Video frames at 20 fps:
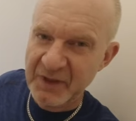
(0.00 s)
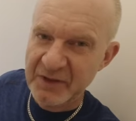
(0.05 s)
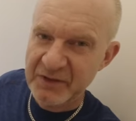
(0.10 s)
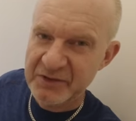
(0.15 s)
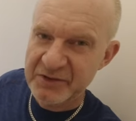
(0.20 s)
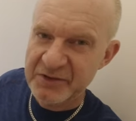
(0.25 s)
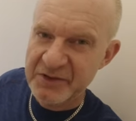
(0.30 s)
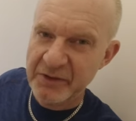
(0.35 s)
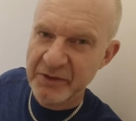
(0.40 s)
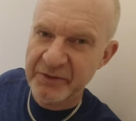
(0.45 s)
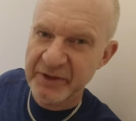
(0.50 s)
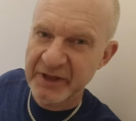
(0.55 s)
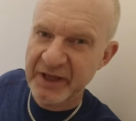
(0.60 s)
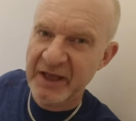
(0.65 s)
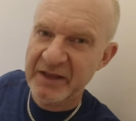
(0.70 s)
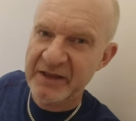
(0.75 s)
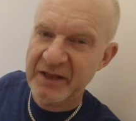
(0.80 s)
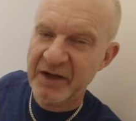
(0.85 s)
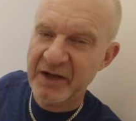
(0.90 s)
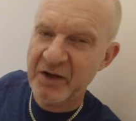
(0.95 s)
you don't
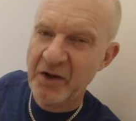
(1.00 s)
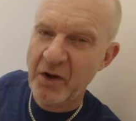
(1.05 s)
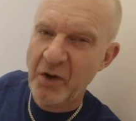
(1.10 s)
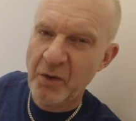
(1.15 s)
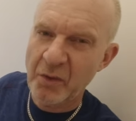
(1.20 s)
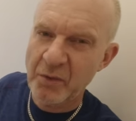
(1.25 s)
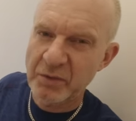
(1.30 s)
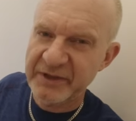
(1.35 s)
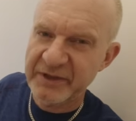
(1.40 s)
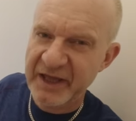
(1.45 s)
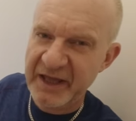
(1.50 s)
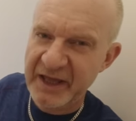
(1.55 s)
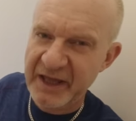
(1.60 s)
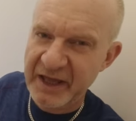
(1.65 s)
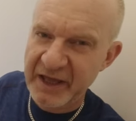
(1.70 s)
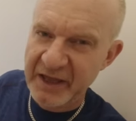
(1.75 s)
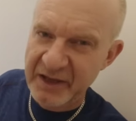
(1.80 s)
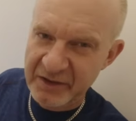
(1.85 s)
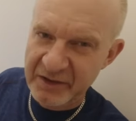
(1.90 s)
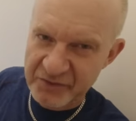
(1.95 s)
get that cold
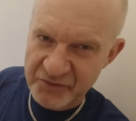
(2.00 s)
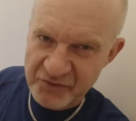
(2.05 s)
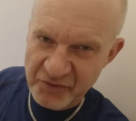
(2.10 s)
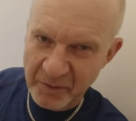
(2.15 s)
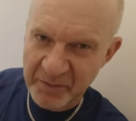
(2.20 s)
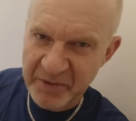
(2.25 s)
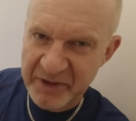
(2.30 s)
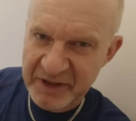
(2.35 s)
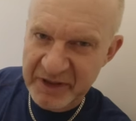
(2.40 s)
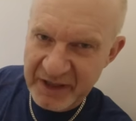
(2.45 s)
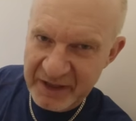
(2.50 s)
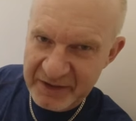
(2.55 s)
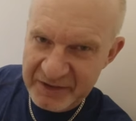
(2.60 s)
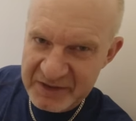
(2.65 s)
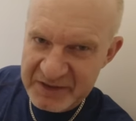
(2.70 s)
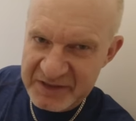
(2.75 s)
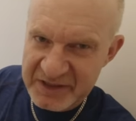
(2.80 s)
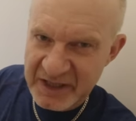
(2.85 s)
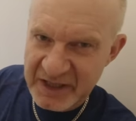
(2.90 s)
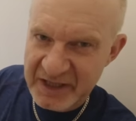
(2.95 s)
air dropping down
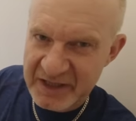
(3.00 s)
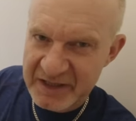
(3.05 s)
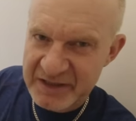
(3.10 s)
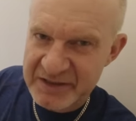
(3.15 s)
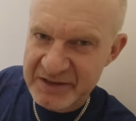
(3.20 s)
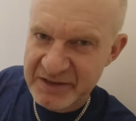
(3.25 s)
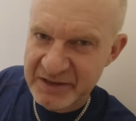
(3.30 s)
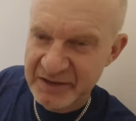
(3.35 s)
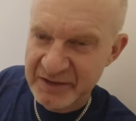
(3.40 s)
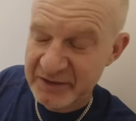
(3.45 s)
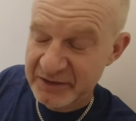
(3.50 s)
the stairs.